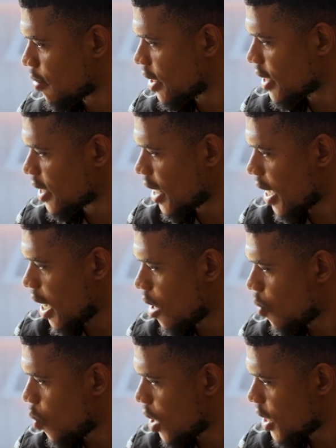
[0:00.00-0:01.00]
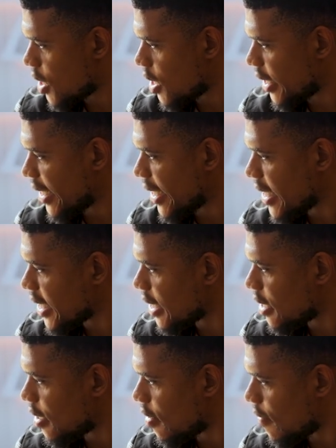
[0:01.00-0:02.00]
I'm going to say I want the
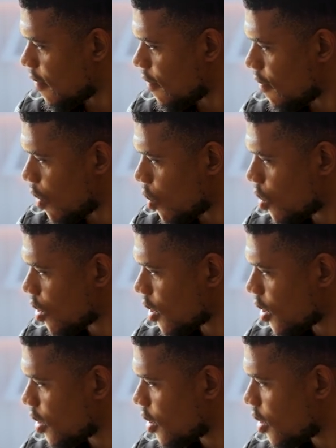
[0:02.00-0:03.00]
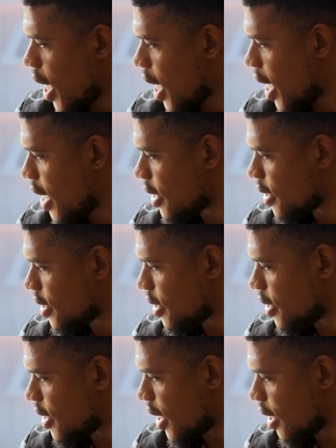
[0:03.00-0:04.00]
lead vocal
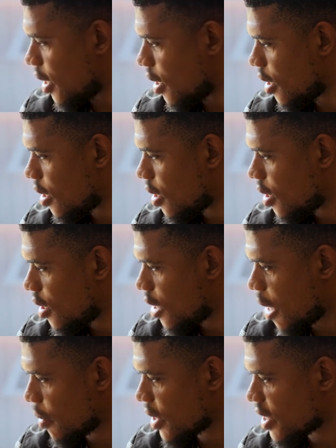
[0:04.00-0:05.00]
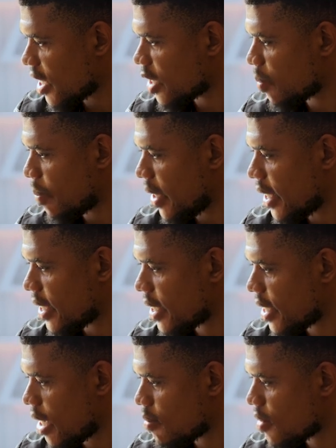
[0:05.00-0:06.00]
and done. Now I'm going to say split
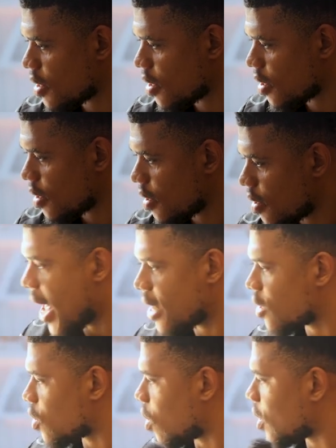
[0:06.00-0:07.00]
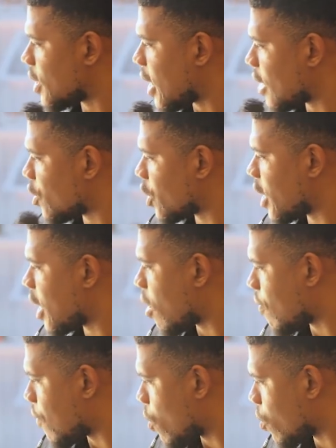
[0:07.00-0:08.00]
stems and it's all done to get
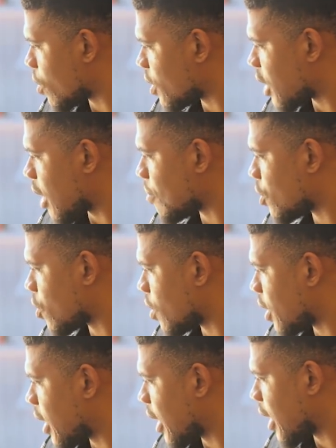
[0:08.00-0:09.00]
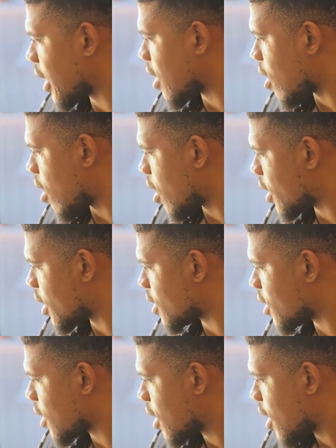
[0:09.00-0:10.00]
our vocals. I'm just going to click on
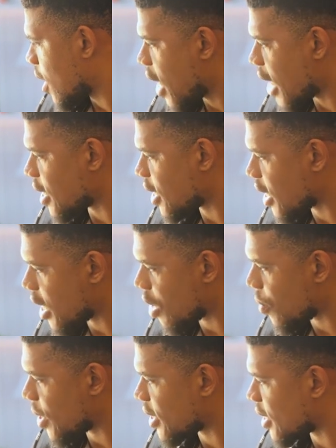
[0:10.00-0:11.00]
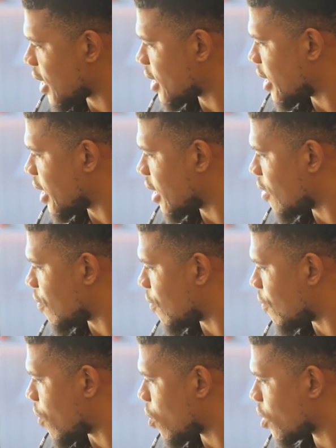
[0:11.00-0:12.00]
it. And here where it says lead
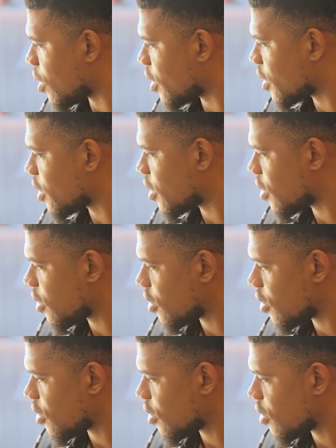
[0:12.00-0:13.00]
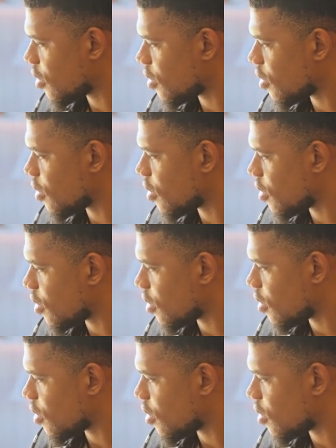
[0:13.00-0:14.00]
vocals. Bow
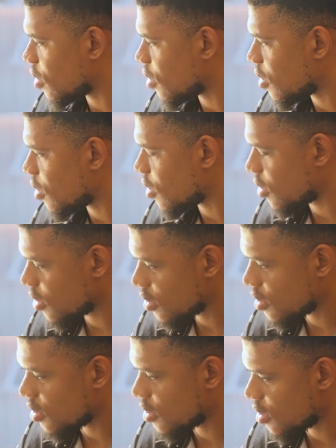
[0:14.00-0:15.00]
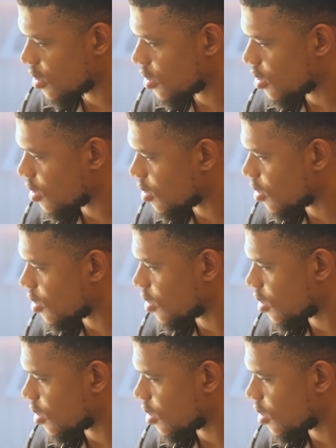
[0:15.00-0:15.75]
pain, a red, this no